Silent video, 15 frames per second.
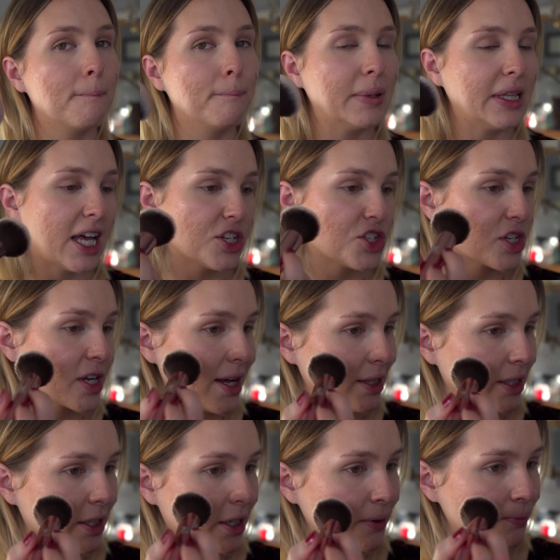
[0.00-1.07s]
blush
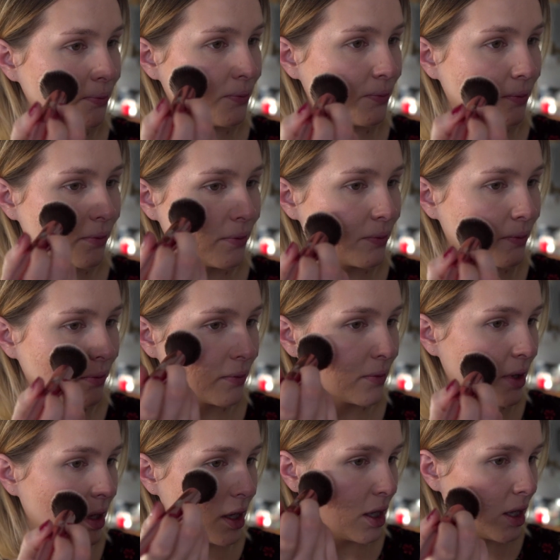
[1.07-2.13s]
color,
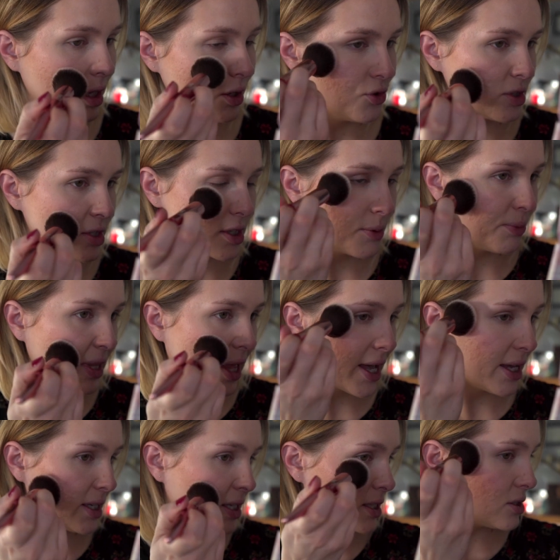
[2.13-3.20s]
and just
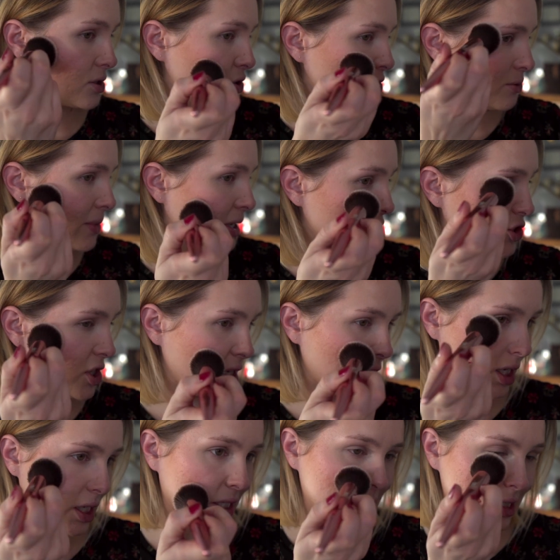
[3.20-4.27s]
applying it to my
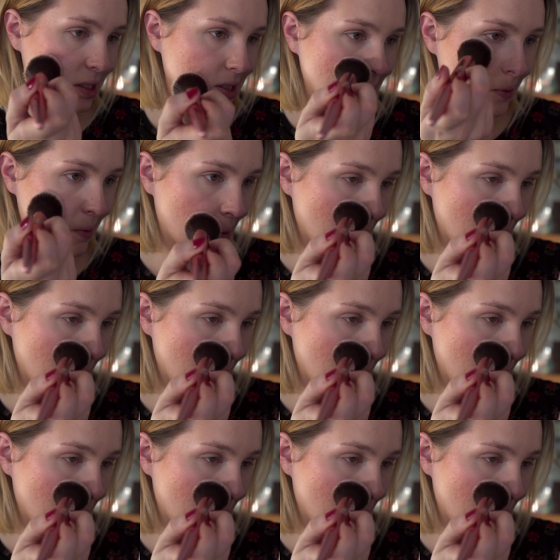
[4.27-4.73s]
cheeks.